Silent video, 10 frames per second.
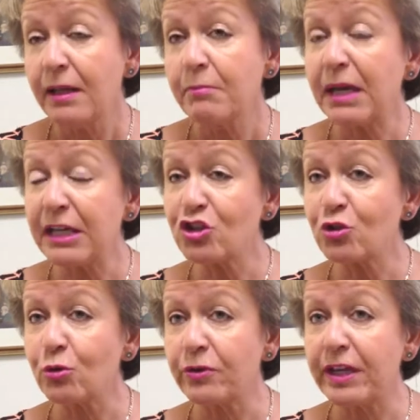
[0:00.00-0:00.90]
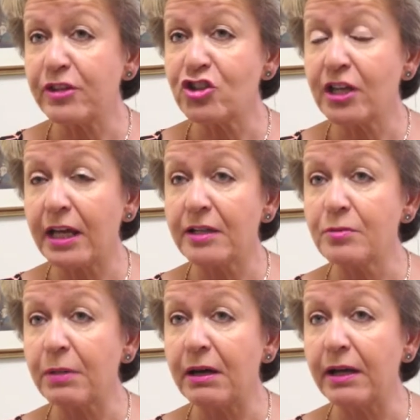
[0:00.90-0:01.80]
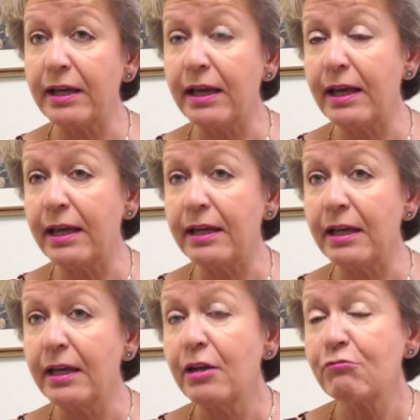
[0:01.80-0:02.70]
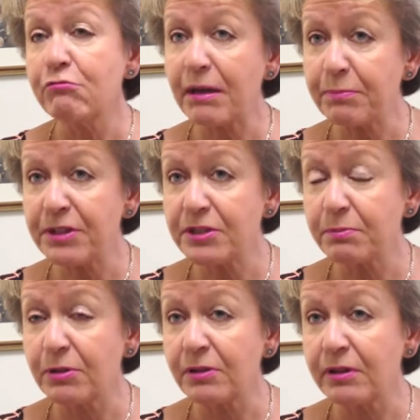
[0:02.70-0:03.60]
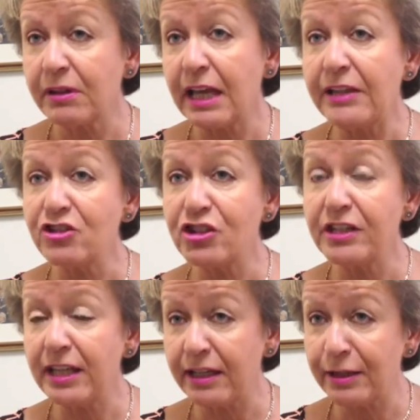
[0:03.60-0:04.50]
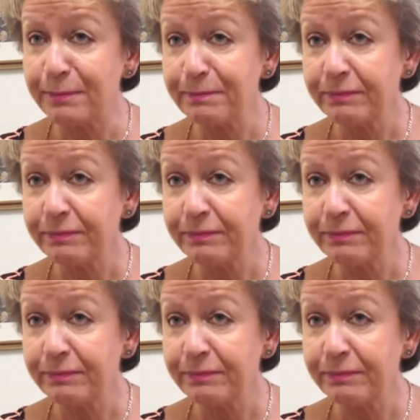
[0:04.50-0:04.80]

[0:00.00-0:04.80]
Make sure they're checked by a reputable engineer.